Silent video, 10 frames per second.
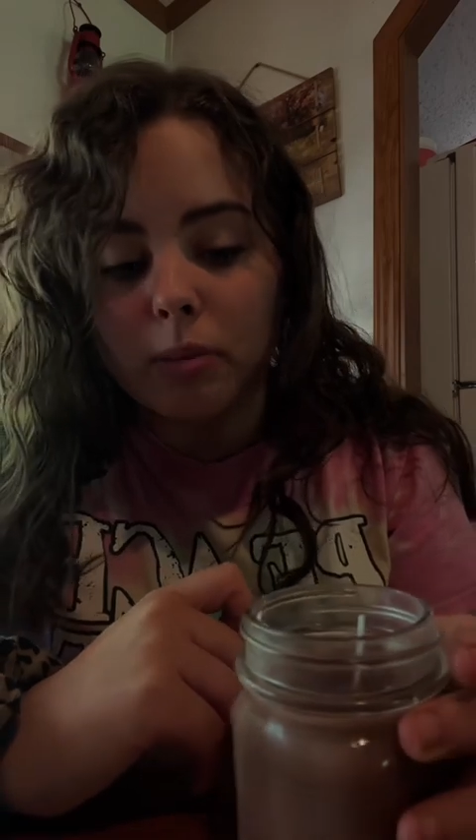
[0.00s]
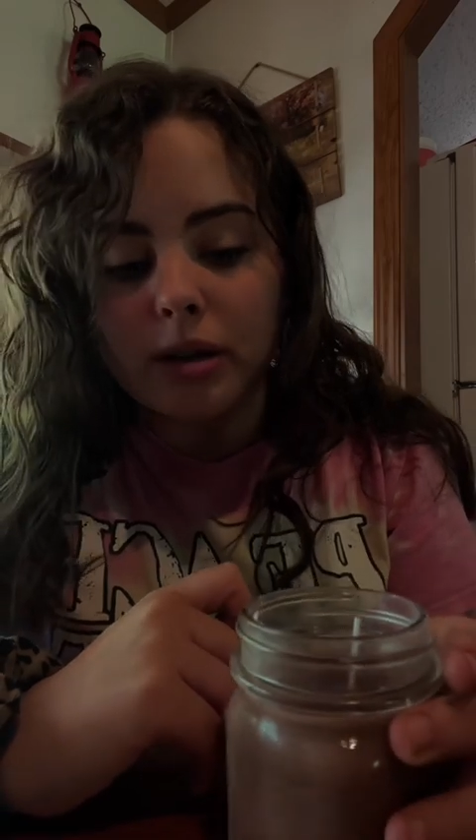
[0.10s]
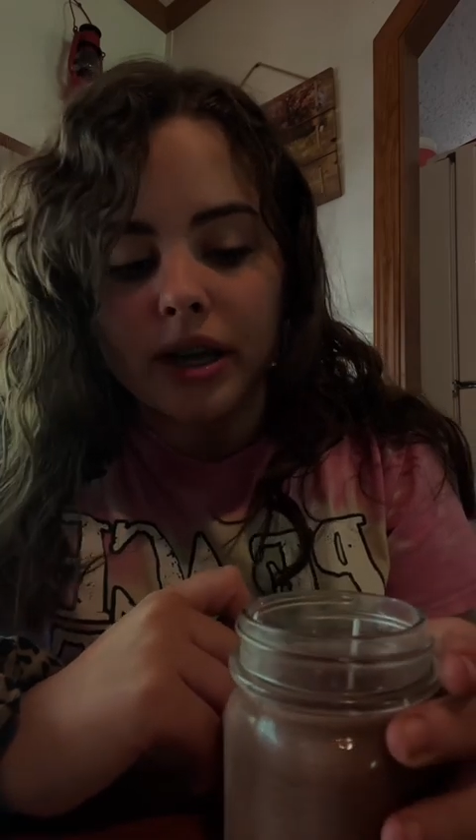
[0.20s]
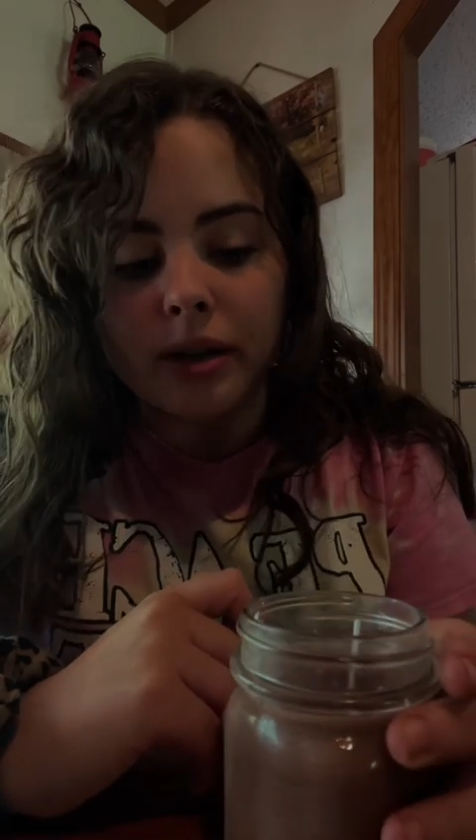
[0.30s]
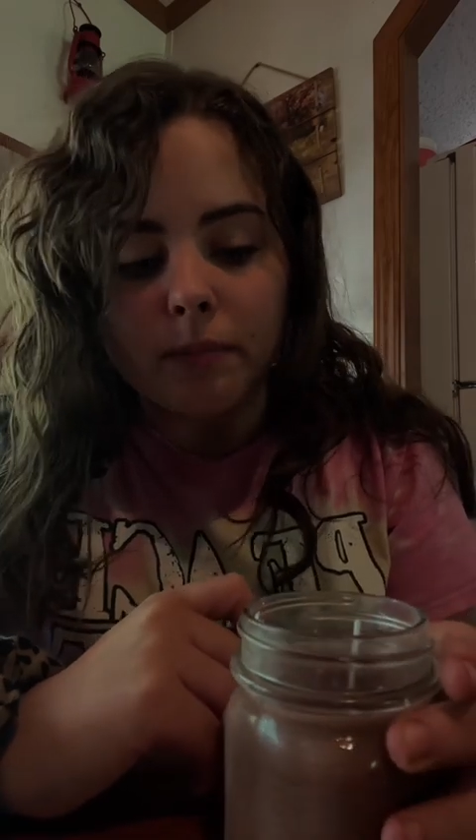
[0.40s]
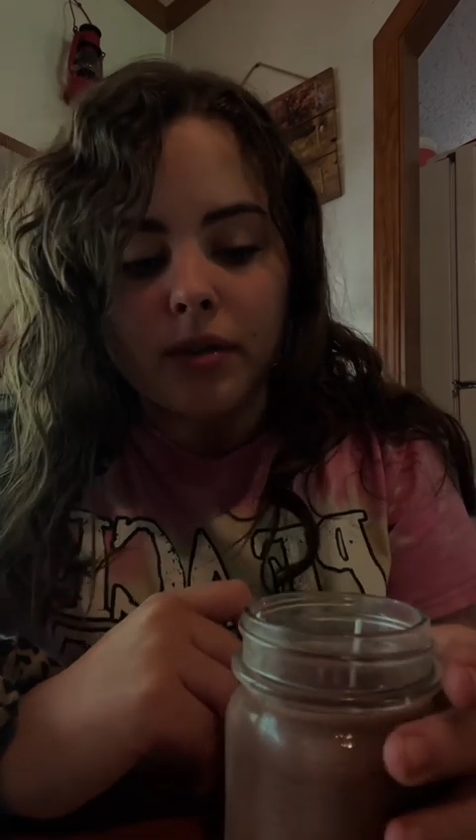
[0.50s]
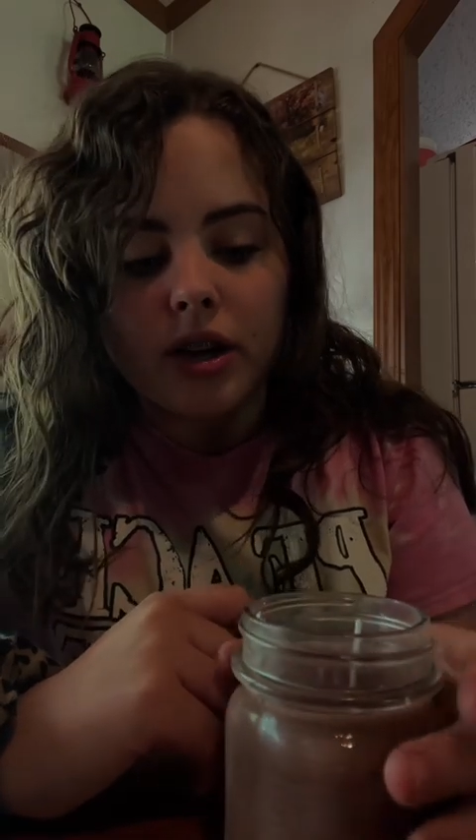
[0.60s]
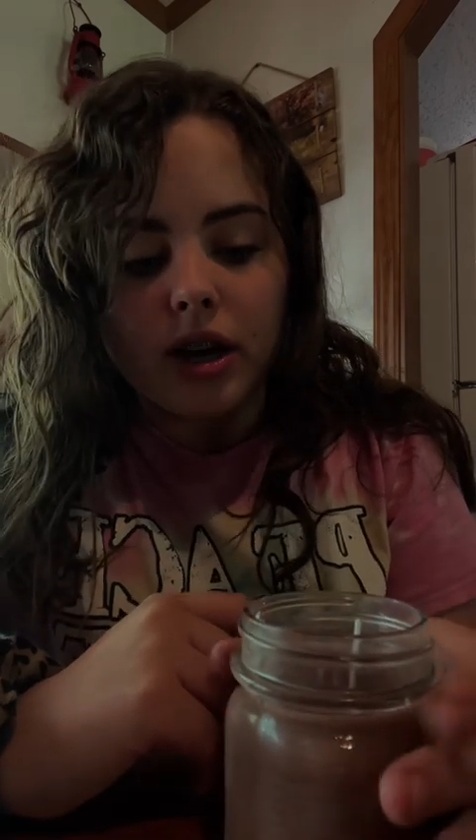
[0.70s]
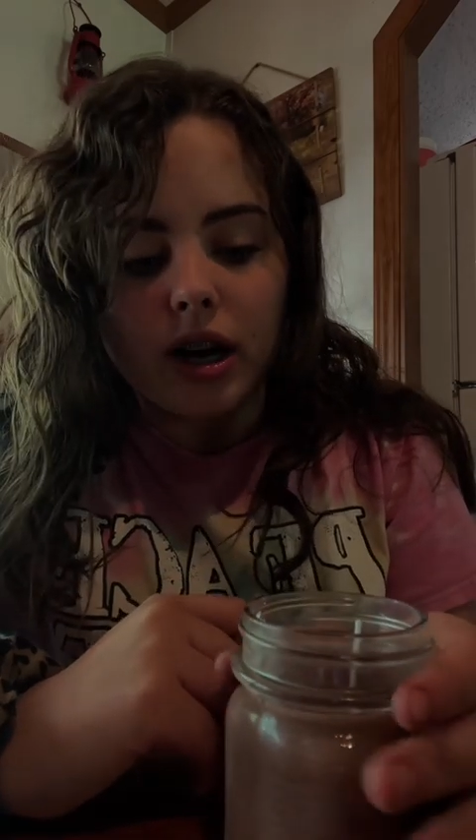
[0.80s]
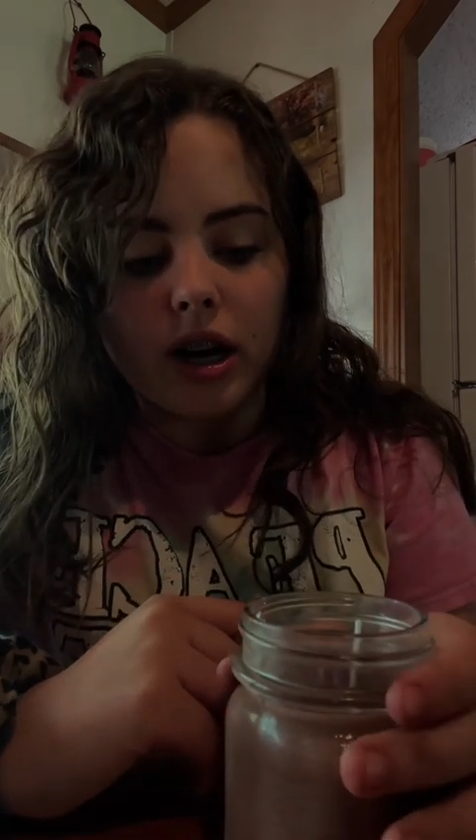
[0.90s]
be
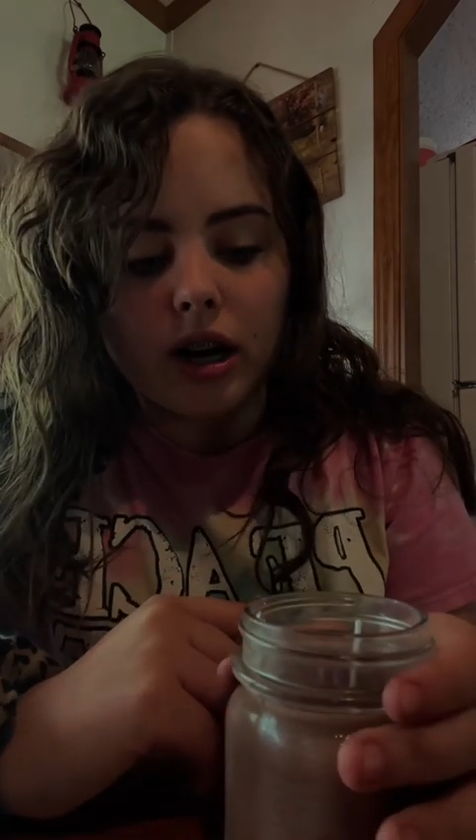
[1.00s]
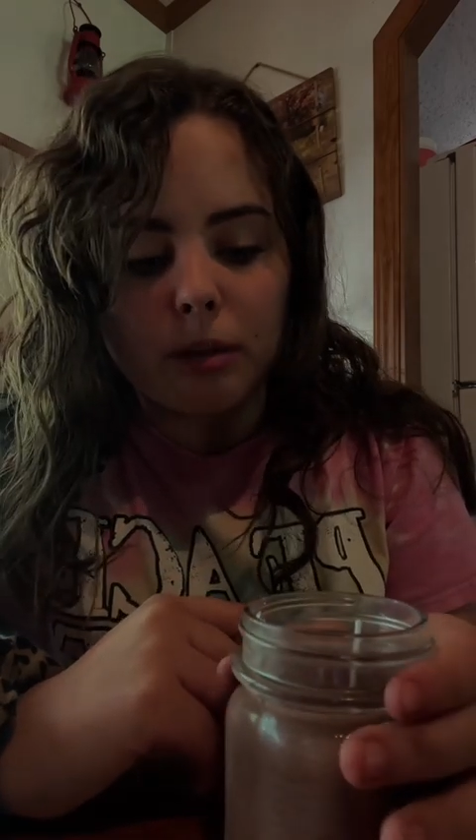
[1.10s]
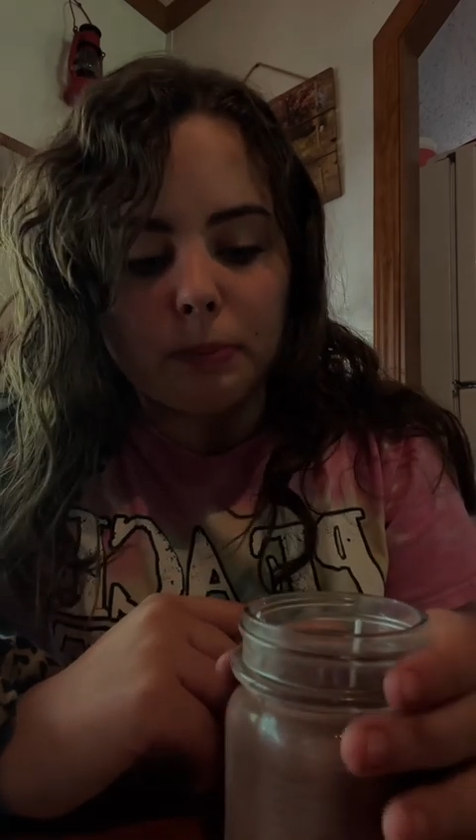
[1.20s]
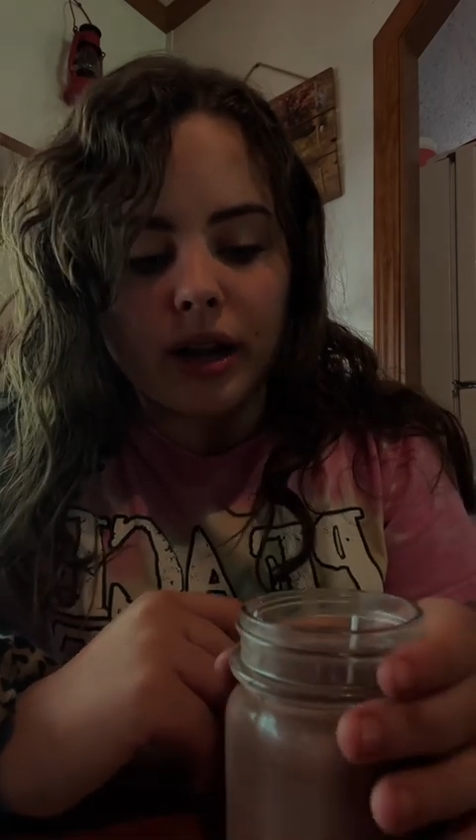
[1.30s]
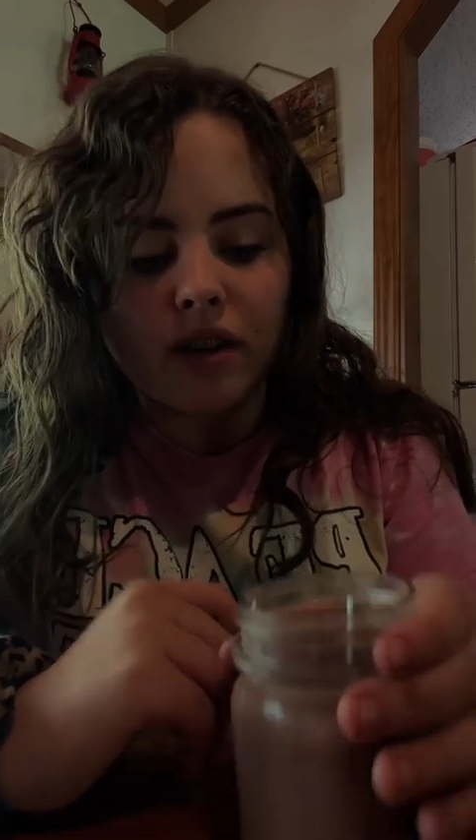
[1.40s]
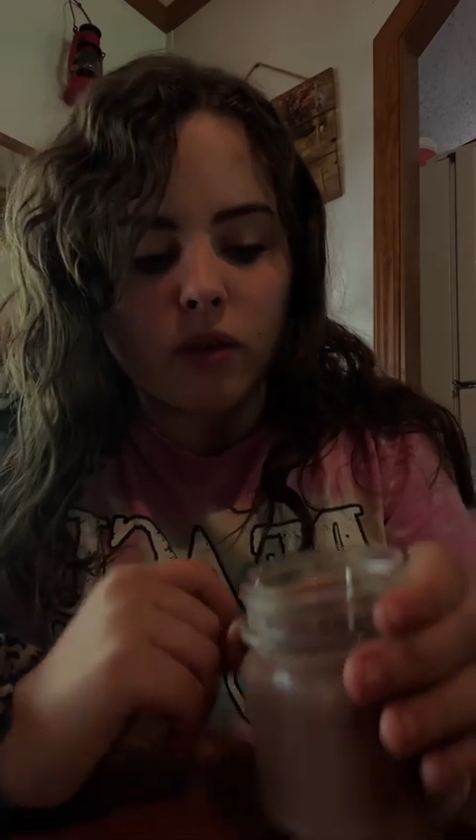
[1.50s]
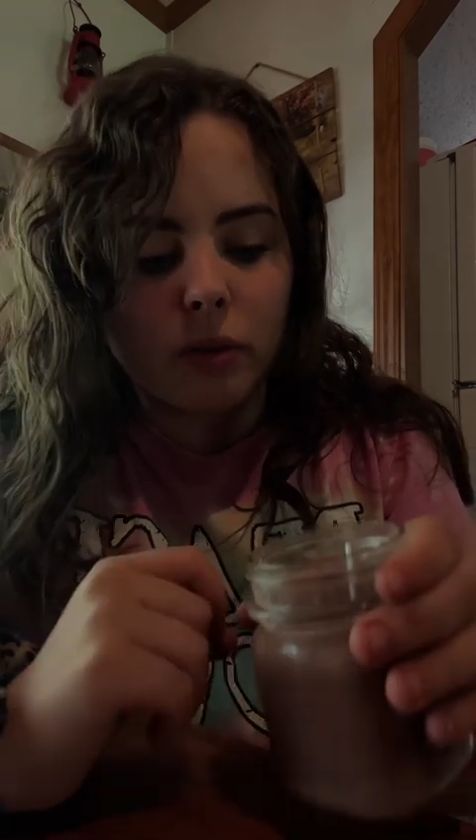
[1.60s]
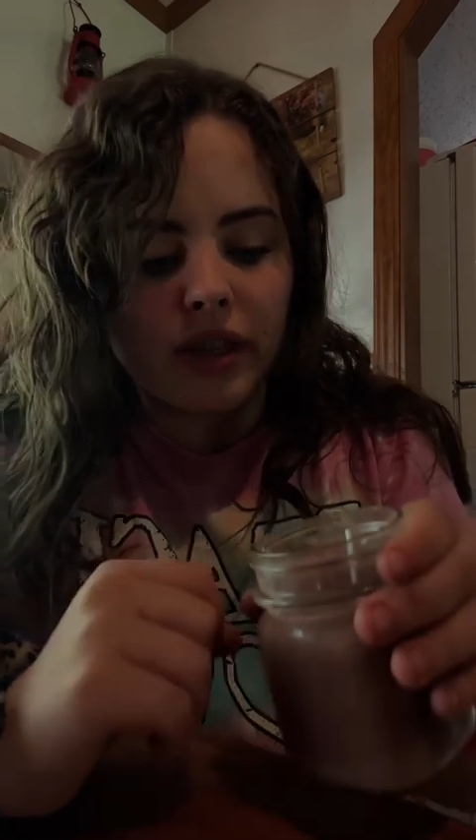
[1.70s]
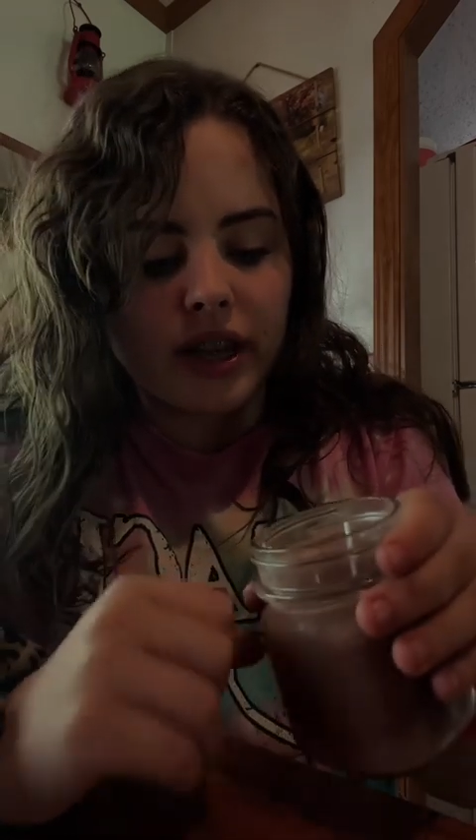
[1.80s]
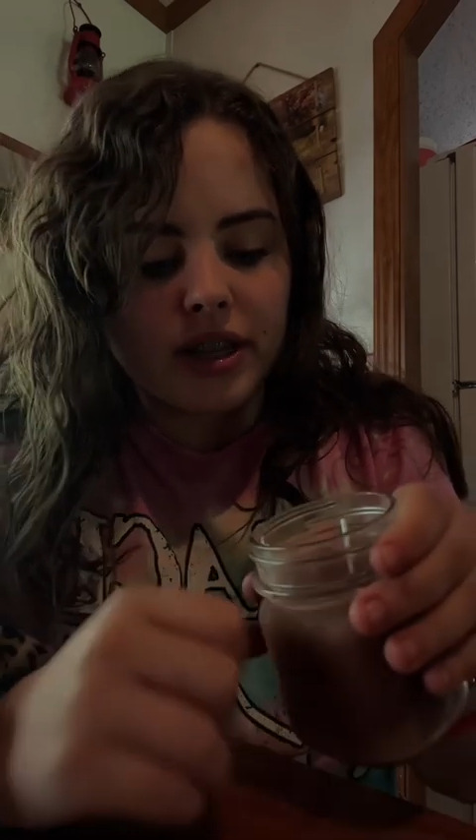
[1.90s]
careful with it.